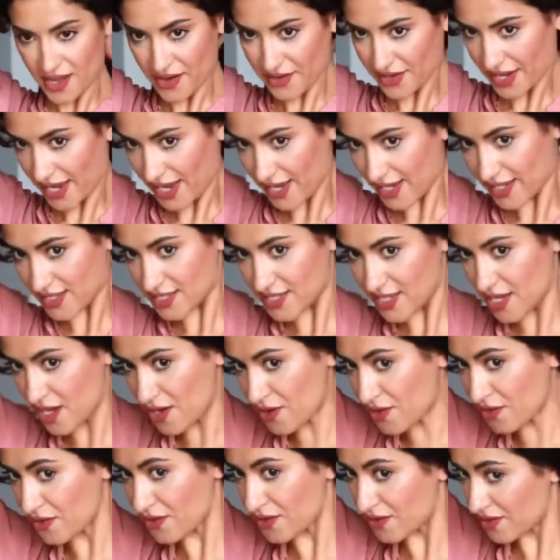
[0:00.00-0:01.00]
Okay,
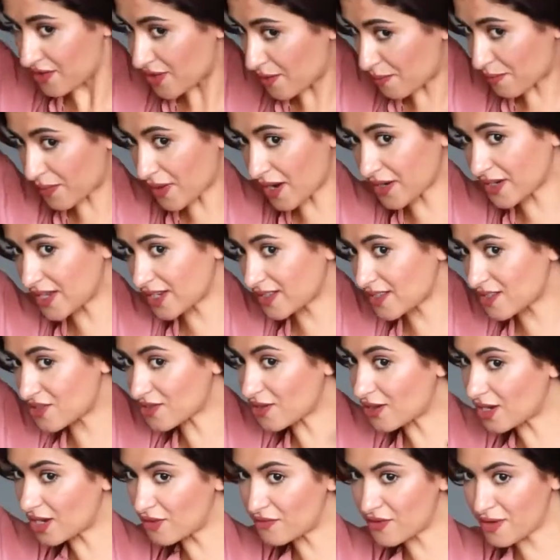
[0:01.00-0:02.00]
so the product
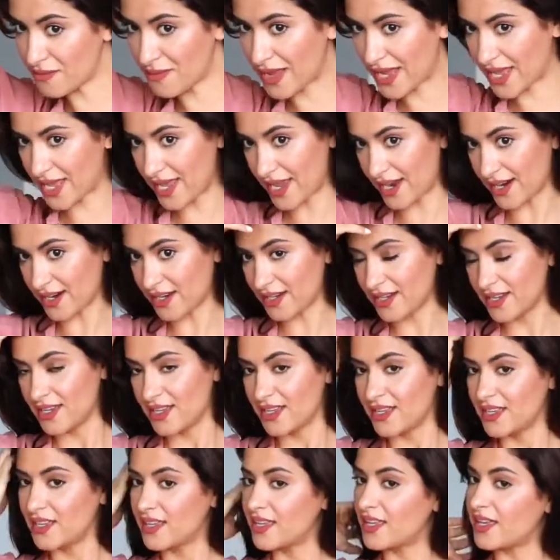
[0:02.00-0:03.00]
is all over my hair,
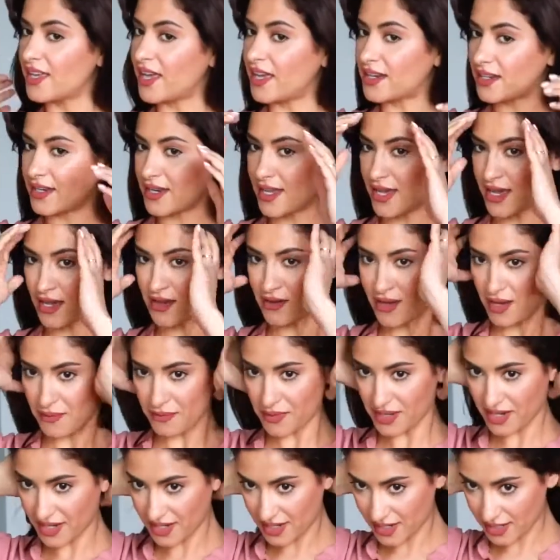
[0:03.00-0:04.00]
and now
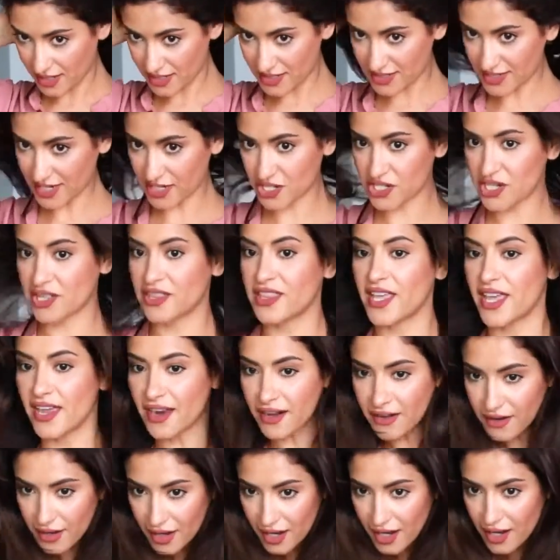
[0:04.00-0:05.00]
I'm gonna section the
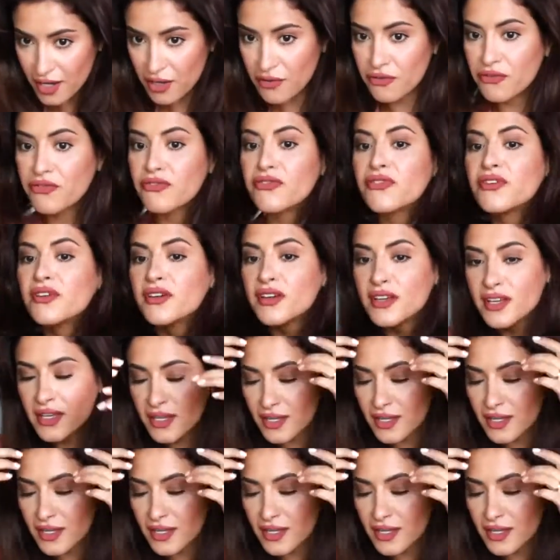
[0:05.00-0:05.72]
hair off.